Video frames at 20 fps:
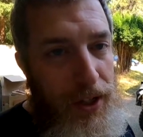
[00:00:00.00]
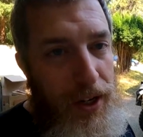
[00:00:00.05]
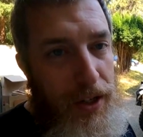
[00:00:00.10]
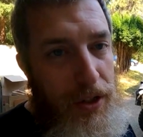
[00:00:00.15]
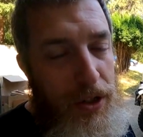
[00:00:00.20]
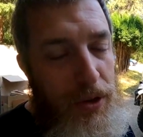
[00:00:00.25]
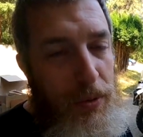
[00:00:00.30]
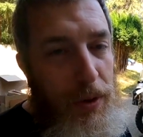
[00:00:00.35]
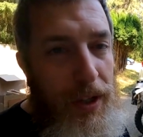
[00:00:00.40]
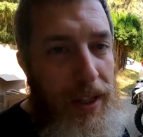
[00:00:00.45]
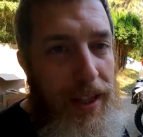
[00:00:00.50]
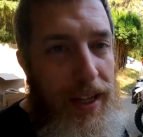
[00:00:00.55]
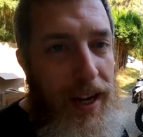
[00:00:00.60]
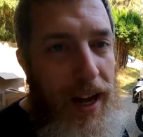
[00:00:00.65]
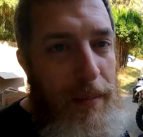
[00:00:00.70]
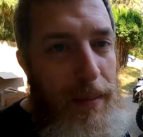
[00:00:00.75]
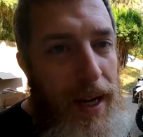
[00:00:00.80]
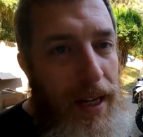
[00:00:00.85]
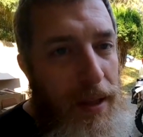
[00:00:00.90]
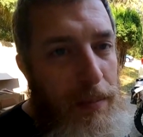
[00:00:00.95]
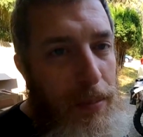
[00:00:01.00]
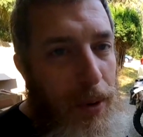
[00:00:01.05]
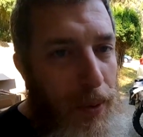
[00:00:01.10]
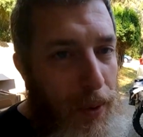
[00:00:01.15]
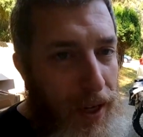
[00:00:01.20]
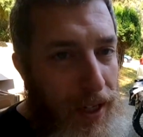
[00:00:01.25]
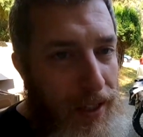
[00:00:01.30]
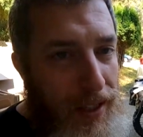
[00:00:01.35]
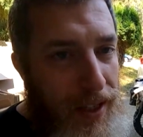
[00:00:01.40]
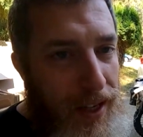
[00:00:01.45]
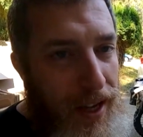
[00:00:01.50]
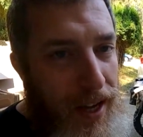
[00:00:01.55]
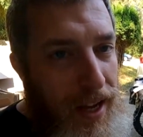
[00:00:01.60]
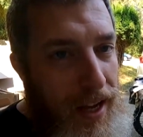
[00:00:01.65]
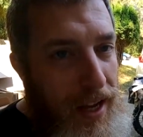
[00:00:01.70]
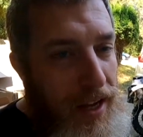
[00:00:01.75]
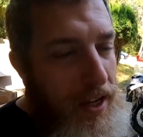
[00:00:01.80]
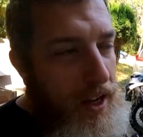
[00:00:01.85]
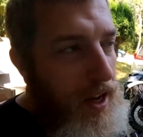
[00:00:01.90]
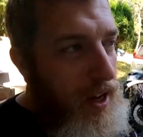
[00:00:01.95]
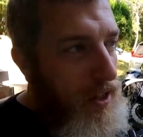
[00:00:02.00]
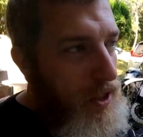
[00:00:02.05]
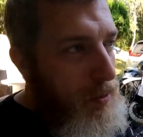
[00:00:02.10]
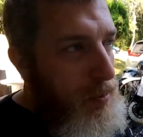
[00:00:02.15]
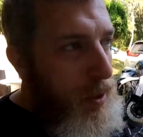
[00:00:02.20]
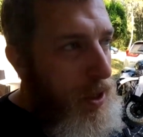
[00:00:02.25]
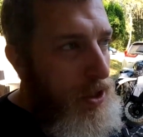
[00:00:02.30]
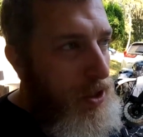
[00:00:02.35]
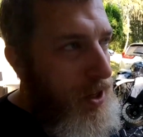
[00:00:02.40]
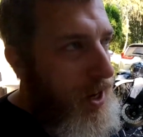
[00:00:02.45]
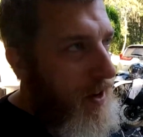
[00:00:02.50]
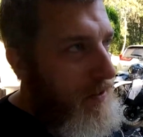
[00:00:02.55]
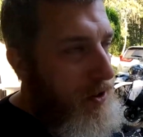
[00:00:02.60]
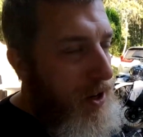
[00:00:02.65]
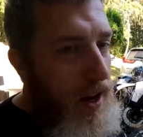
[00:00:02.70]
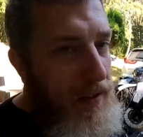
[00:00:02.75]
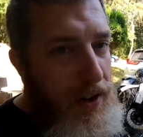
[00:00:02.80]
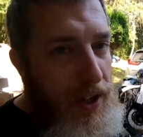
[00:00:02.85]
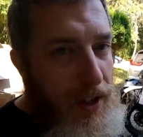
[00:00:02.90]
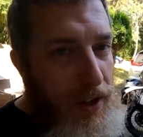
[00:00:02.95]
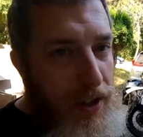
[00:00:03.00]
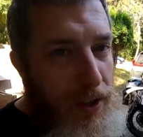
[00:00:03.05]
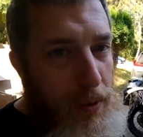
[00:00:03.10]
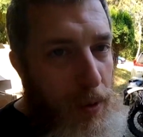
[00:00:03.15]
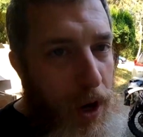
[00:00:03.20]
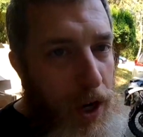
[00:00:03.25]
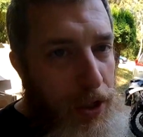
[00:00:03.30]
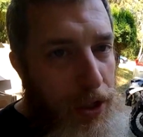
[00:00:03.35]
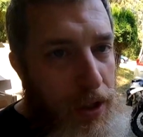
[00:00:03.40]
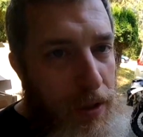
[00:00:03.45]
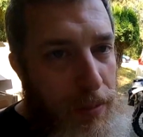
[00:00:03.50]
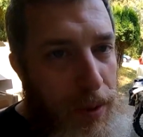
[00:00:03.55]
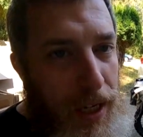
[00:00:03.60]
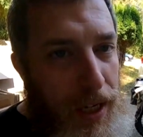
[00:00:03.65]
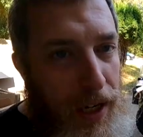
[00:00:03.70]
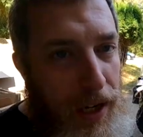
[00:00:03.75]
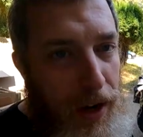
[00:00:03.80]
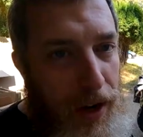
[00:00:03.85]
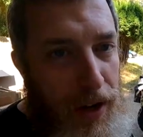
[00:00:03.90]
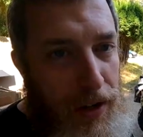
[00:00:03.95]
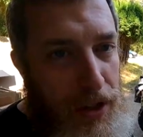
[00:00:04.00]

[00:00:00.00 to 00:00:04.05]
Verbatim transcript: And I just really think I'm at the point, uh, especially after having done the Washington BDR,